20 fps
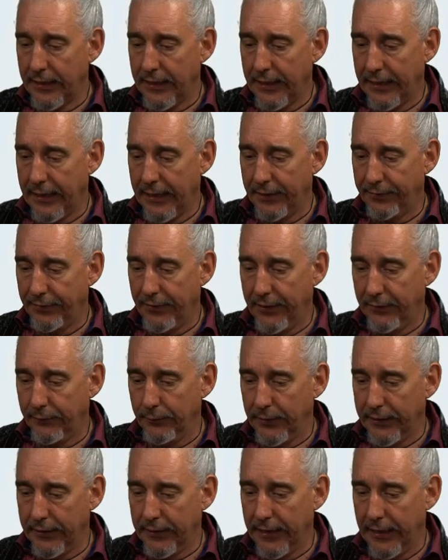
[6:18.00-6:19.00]
and then
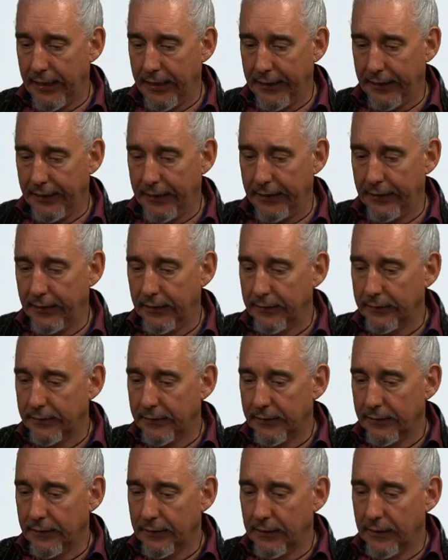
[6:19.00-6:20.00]
we can,
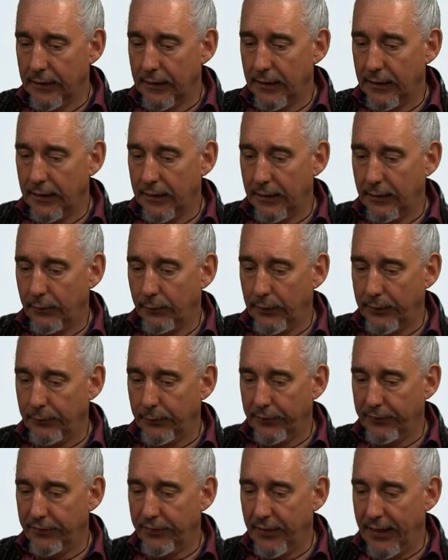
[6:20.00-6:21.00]
when
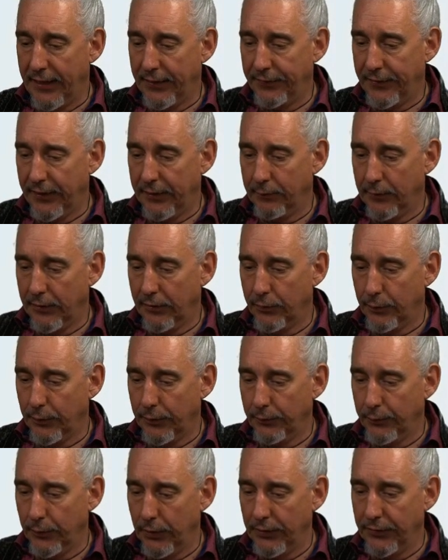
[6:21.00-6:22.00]
we've found the image we
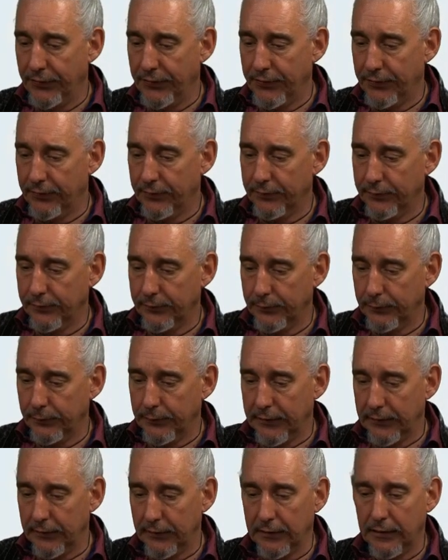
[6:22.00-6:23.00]
want,
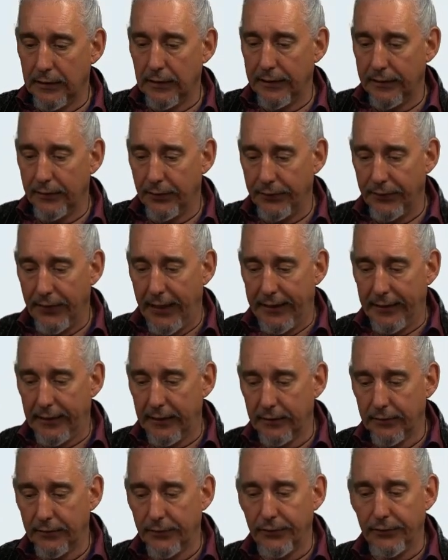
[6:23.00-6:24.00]
we can click on that
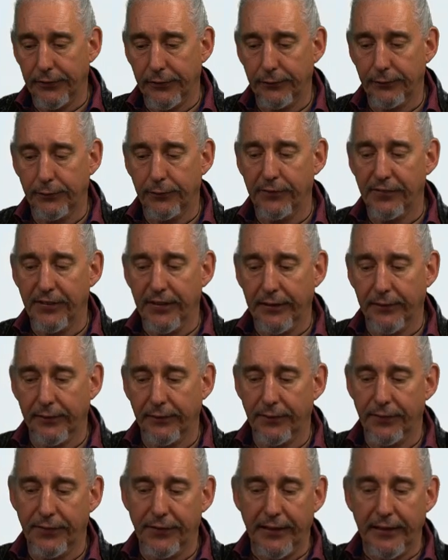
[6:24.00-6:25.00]
to reveal
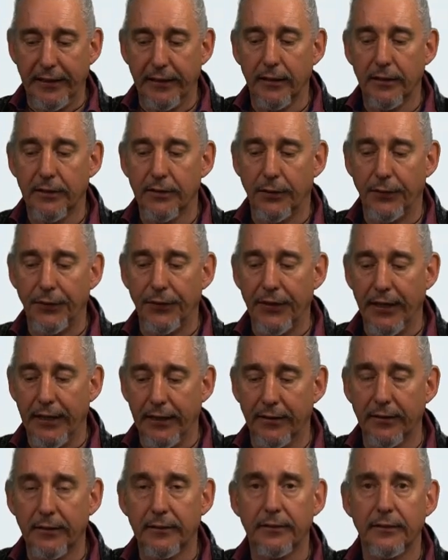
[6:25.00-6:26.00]
the content
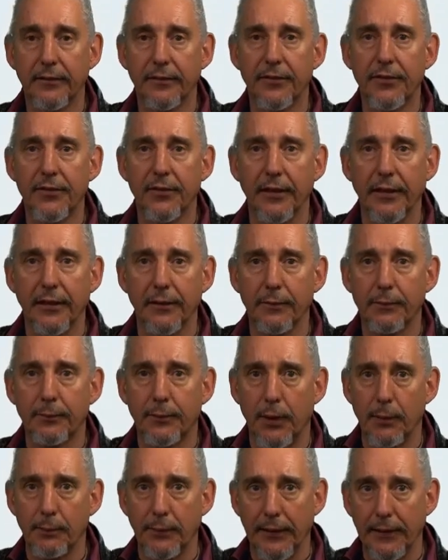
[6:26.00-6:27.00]
and see it
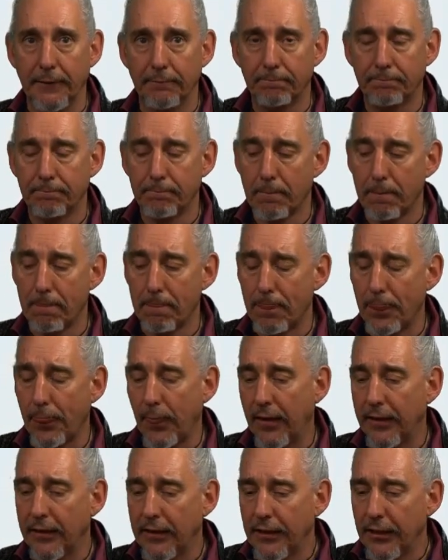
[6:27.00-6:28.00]
properly.
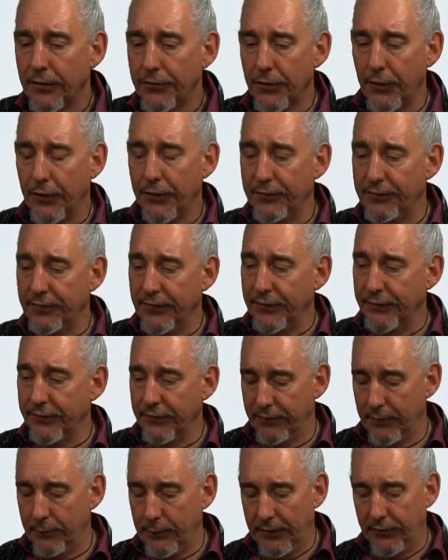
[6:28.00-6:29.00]
So the field
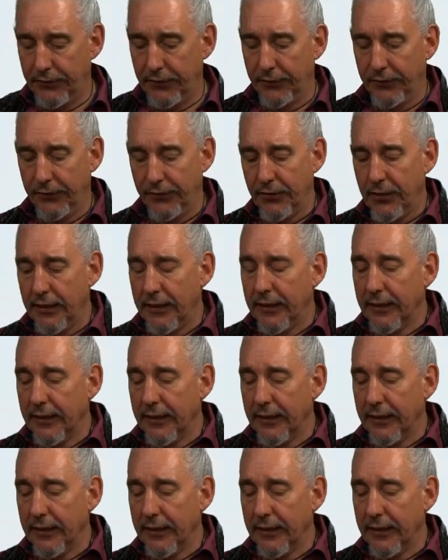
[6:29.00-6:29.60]
of images